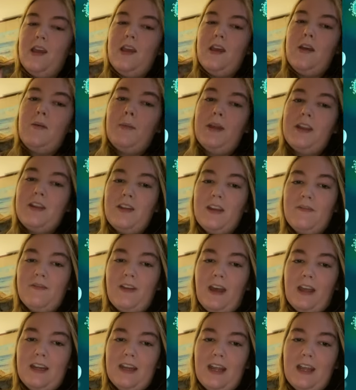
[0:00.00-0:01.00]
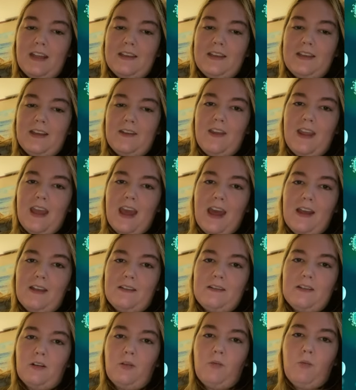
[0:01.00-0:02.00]
but you can find it at
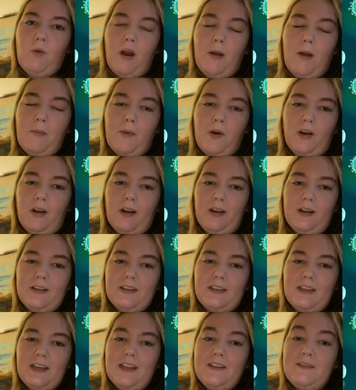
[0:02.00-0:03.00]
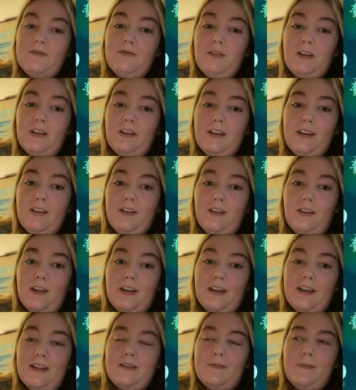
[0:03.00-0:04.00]
CVS or Walmart. It's really
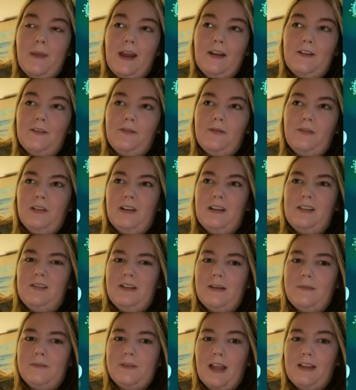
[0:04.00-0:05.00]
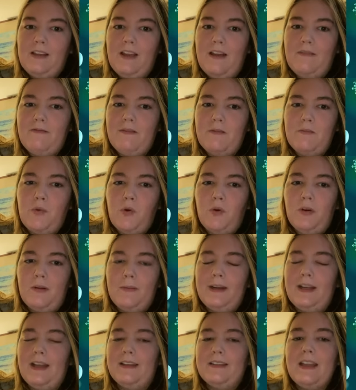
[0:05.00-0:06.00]
good. It's better for your lips. I love it more
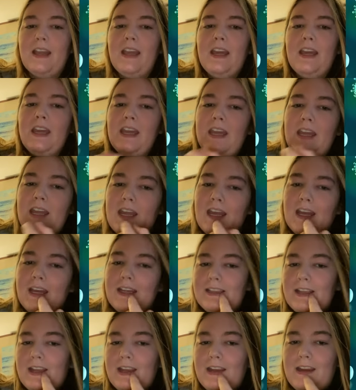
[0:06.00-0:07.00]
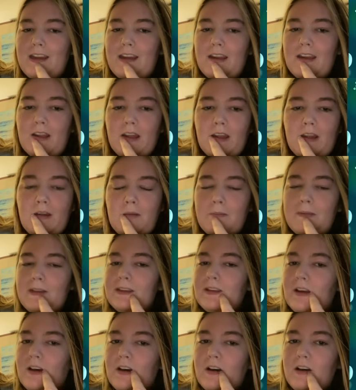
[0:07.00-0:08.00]
because it has a
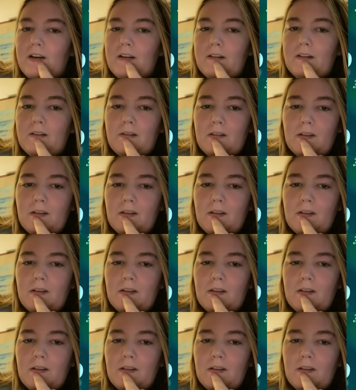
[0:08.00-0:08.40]
menthol